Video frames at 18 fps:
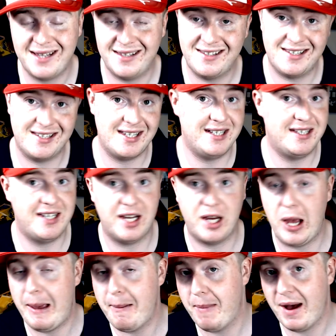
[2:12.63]
Mads,
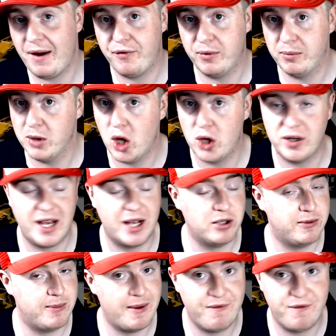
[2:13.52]
since he came back from
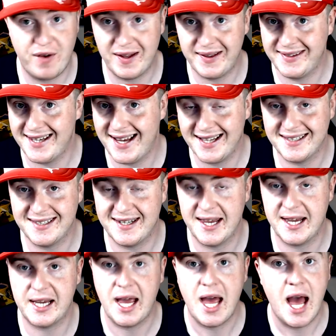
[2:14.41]
lockdown, has been
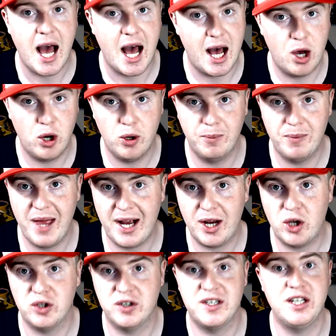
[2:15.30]
fantastic. I hope
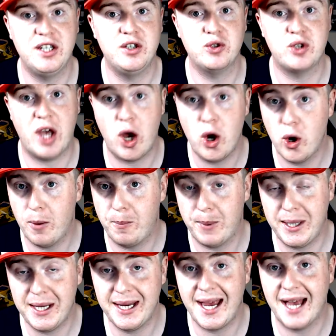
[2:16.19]
that continues. I
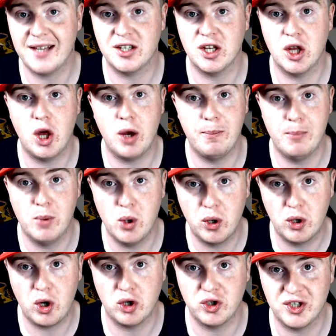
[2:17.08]
hope he gets a lot
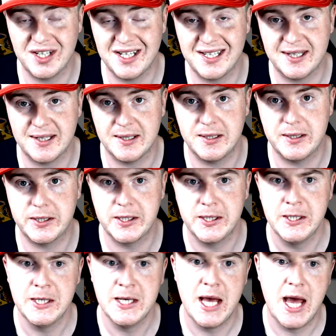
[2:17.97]
more
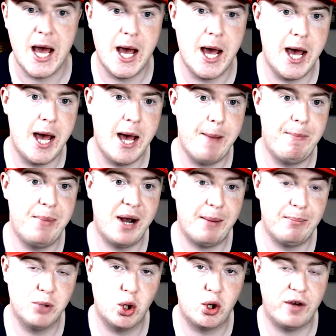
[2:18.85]
consistent.
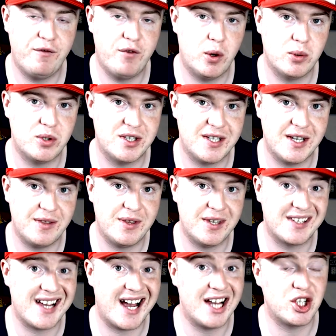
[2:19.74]
But I'm looking forward to
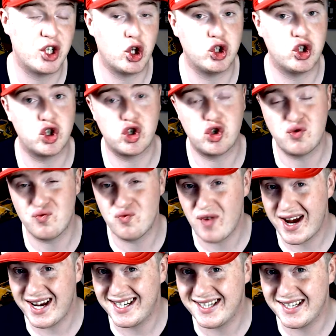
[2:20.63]
seeing this guy. He's gone
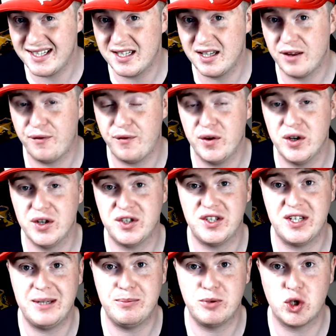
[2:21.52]
straight into the
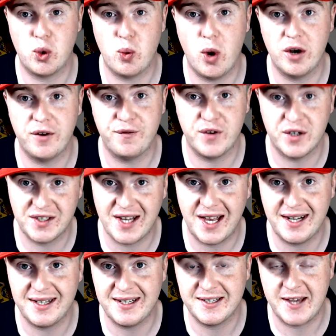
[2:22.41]
first team squad for
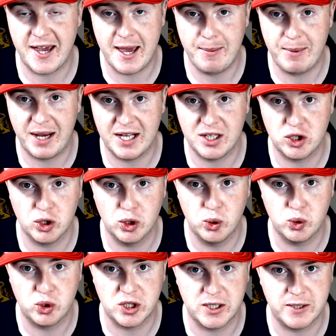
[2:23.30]
Saturday's game against
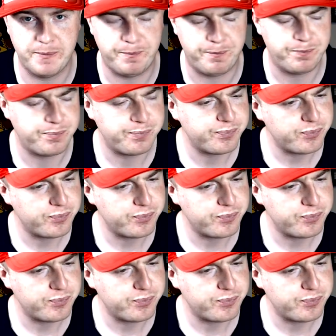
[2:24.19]
Luton.